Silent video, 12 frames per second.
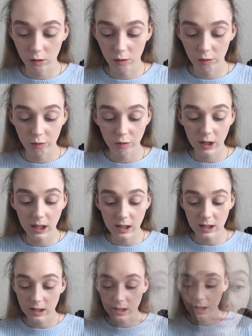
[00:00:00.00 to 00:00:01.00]

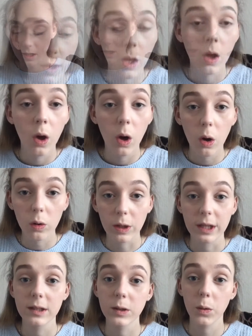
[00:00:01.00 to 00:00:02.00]
crease.
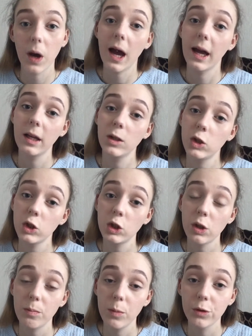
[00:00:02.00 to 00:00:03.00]
Okay, so I
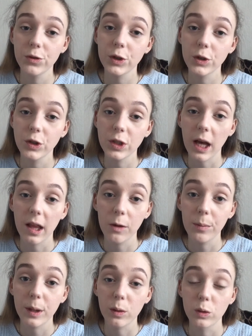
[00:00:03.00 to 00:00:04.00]
just moved yours a little
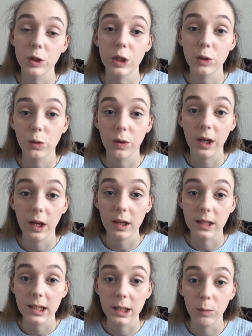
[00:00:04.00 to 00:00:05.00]
bit closer so that you
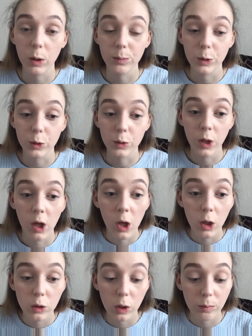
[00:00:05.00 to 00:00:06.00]
can see what I'm doing.
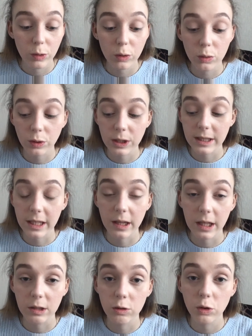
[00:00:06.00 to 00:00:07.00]
So I'm just going to take
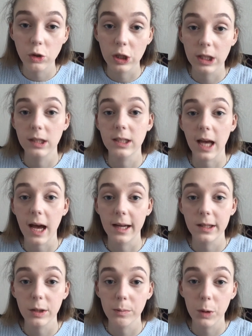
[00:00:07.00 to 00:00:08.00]
the two shades
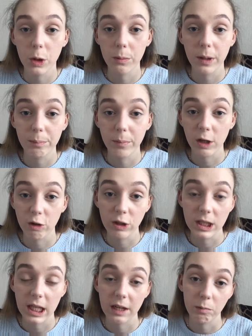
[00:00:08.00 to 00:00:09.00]
and put them in my
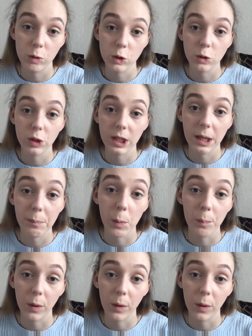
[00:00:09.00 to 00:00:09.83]
crease, and I'm just going to keep on